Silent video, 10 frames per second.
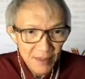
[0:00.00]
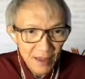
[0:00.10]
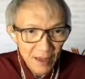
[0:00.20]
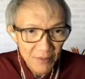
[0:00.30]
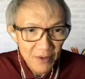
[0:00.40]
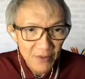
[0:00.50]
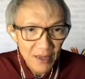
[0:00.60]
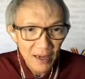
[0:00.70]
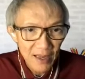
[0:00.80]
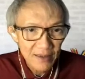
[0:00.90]
I will correct
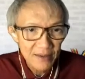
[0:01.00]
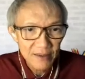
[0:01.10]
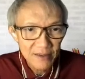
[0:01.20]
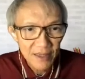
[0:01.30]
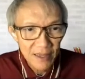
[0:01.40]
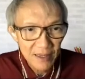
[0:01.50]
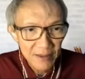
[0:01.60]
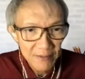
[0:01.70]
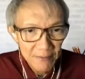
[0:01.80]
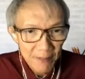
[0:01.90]
it later. Okay,
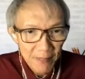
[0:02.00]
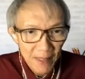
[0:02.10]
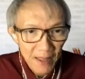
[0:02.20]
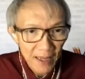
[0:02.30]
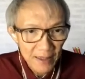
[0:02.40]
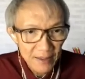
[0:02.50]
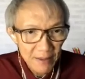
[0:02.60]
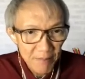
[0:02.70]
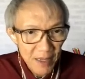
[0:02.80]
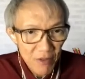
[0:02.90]
and the
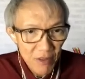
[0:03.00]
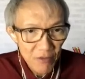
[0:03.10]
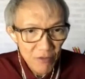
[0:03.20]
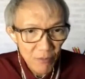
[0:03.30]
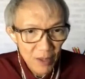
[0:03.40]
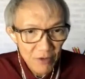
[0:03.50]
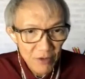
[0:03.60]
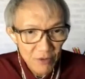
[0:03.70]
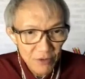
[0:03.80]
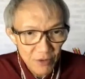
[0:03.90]
base is
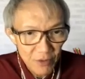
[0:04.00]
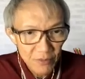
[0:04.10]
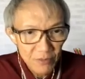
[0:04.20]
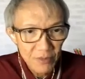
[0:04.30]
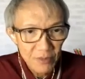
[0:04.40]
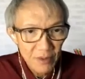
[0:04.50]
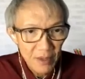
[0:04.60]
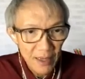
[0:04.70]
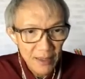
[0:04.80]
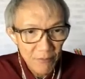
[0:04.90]
100,
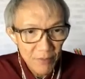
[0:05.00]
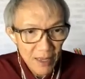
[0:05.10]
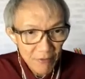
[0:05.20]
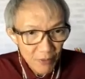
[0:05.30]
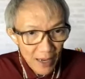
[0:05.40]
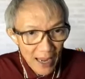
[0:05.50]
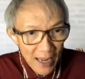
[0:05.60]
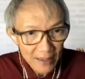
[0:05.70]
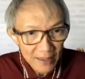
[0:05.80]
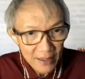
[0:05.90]
and then we have to
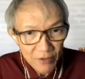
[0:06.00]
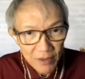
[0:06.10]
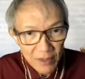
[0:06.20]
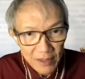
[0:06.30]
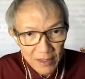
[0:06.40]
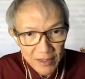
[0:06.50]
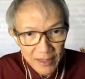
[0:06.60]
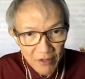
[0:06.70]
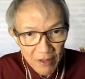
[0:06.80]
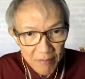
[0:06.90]
add this
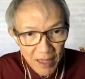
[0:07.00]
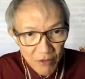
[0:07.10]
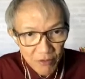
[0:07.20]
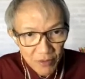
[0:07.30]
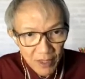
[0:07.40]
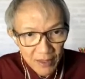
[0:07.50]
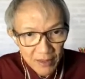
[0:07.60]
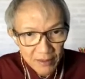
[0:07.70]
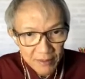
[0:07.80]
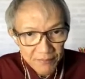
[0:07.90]
index and base
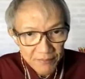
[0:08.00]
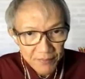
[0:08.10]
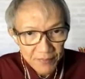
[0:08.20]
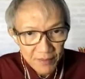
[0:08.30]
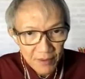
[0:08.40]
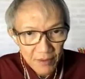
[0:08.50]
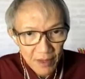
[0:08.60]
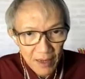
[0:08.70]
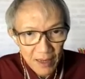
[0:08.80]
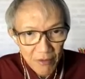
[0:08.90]
together. Or
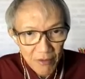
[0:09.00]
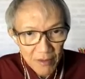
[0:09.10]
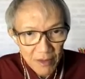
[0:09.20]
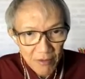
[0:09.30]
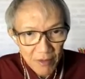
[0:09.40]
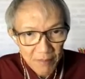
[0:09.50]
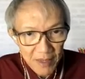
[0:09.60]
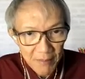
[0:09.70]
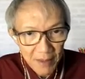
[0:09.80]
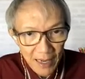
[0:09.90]
let's see, this
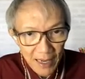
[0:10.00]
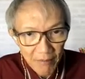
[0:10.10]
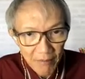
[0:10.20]
become a kind of